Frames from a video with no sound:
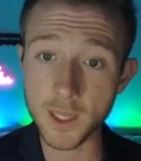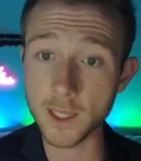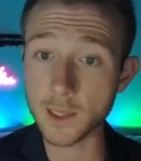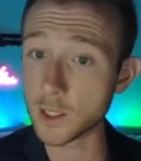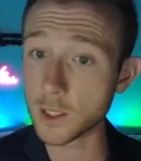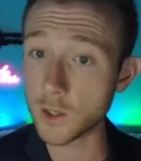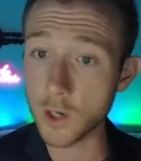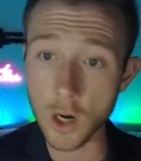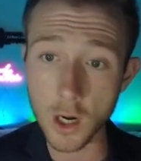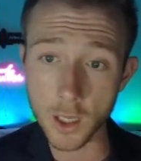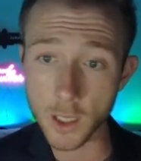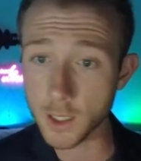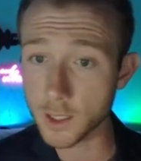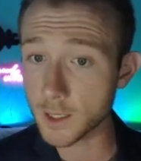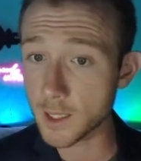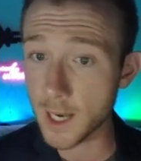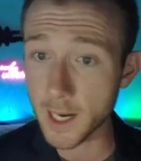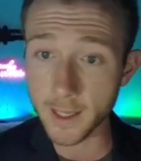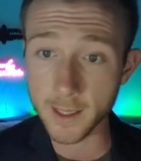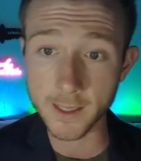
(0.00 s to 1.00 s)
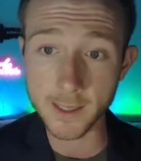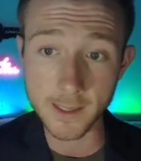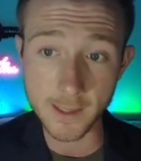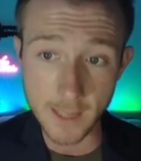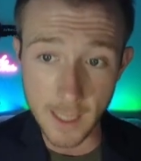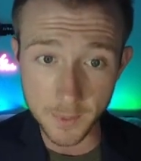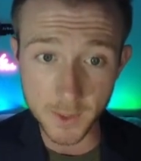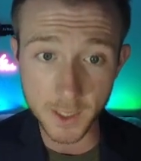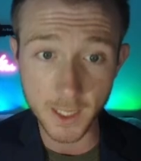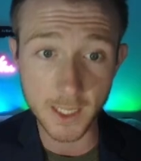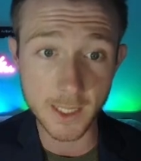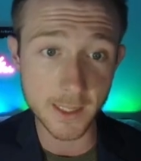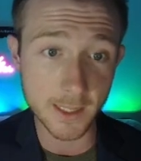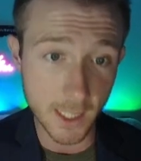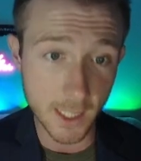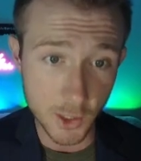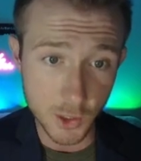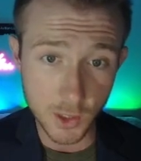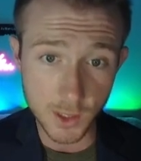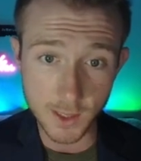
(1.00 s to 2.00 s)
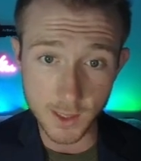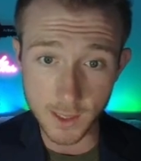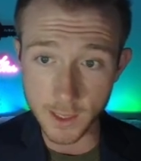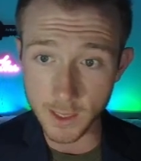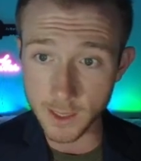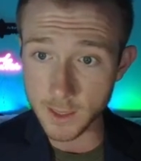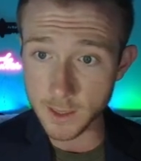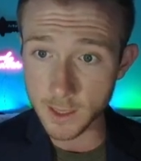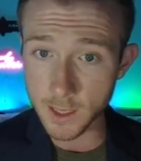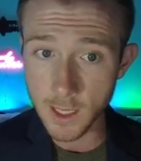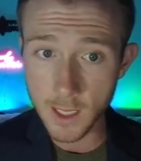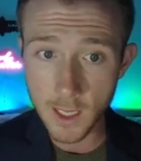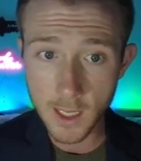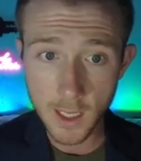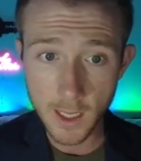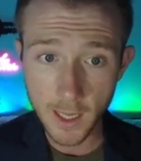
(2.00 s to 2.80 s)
that Lennar could not accept contingencies